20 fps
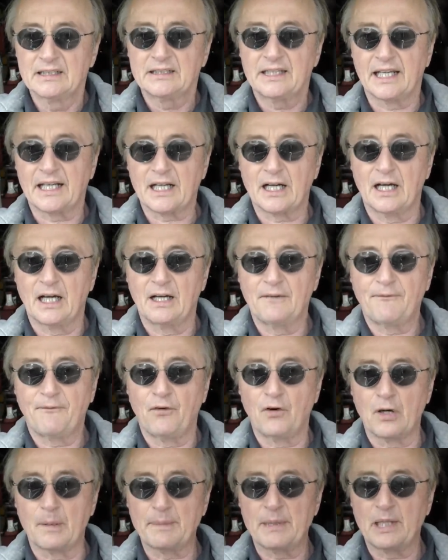take a
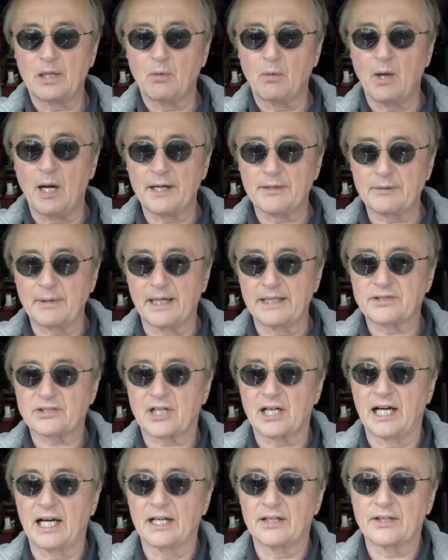Formula One race
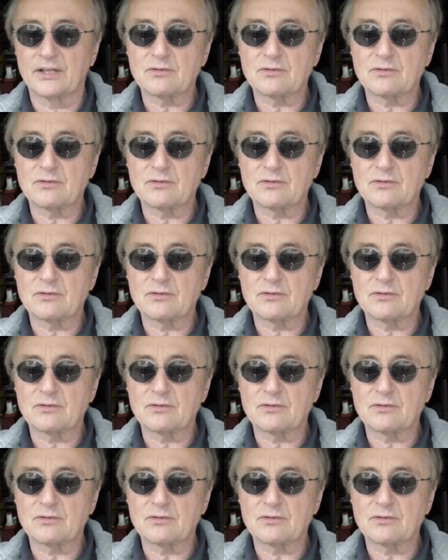car.